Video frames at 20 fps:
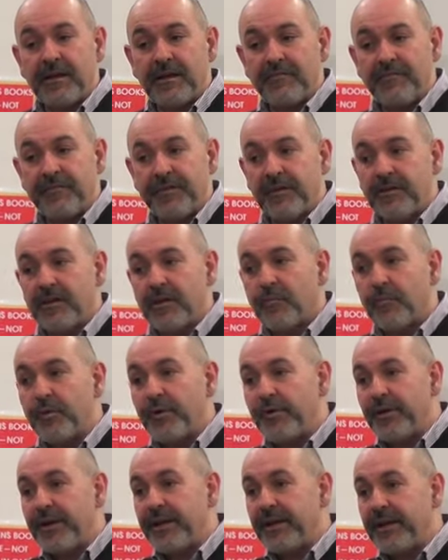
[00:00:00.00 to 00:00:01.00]
I feel like
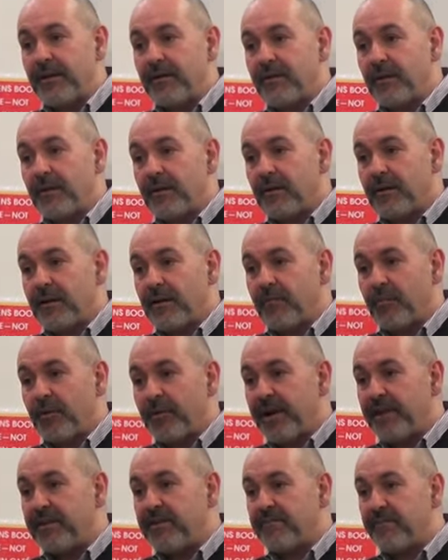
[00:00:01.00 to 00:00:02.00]
we're at
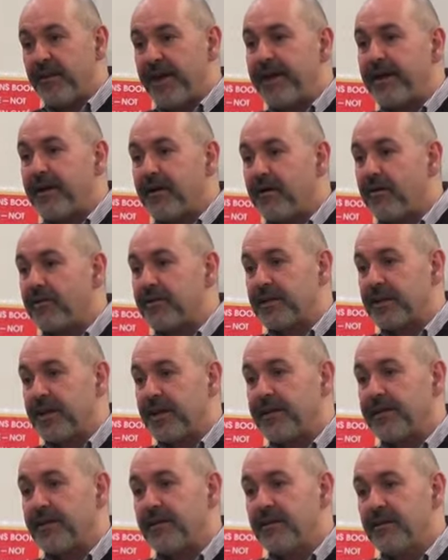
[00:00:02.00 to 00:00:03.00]
the vanguard
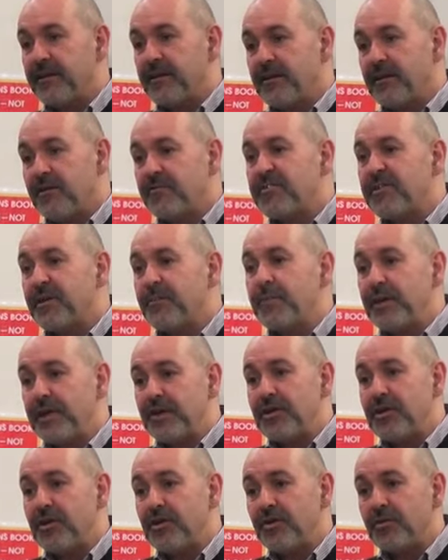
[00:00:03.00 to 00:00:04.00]
again of
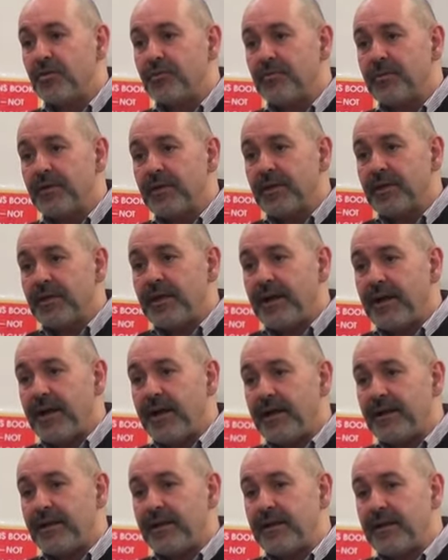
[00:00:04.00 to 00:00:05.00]
something new,
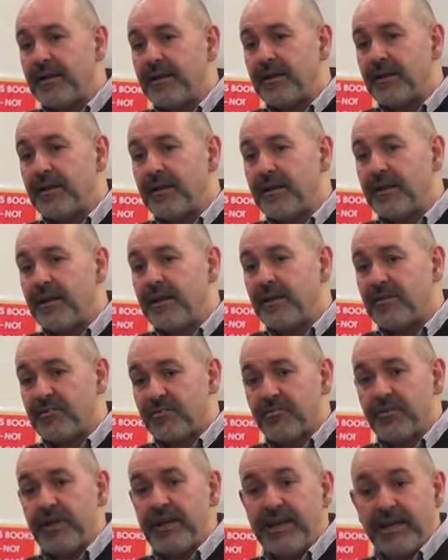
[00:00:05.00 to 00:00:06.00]
and
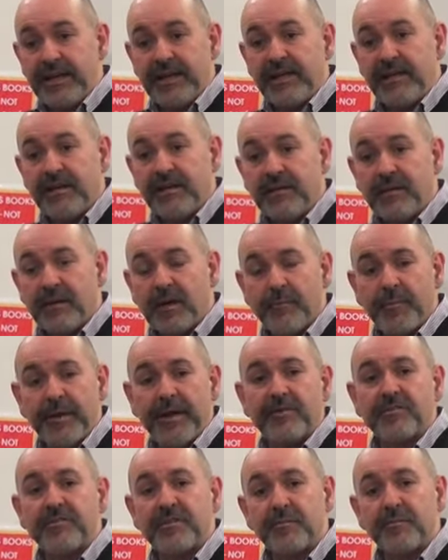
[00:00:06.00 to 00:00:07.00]
it's really
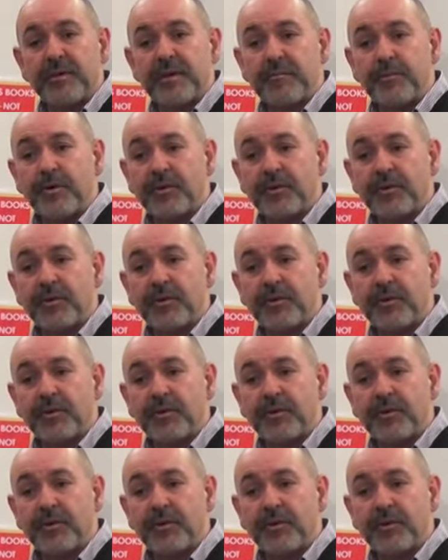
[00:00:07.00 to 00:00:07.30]
about something